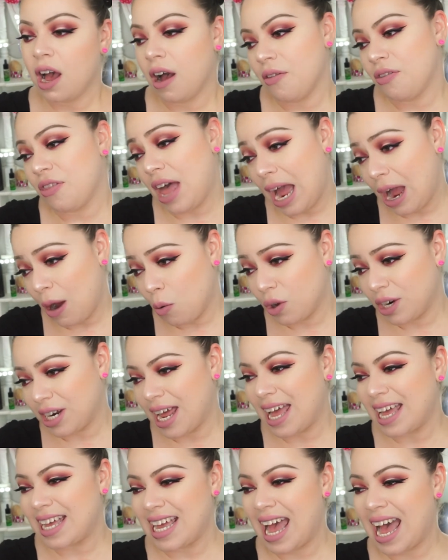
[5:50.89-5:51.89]
That one
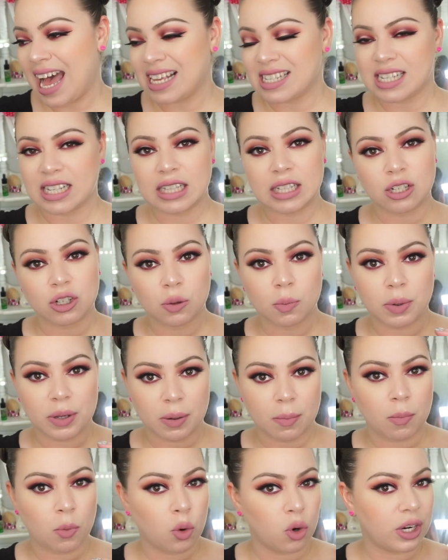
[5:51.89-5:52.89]
has a little
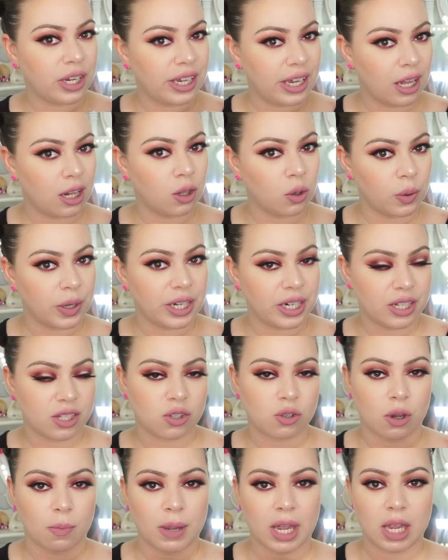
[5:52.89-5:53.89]
bit more yellow in it,
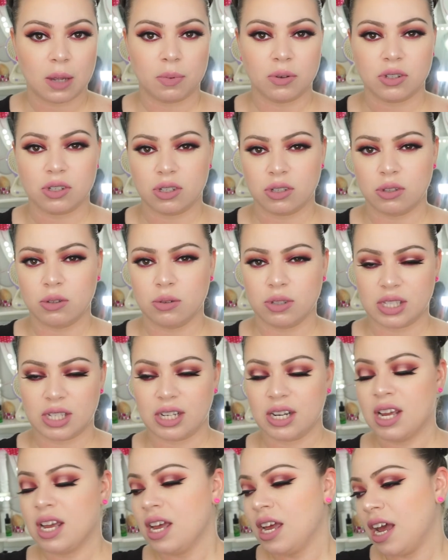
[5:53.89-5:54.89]
so I'm able to use it.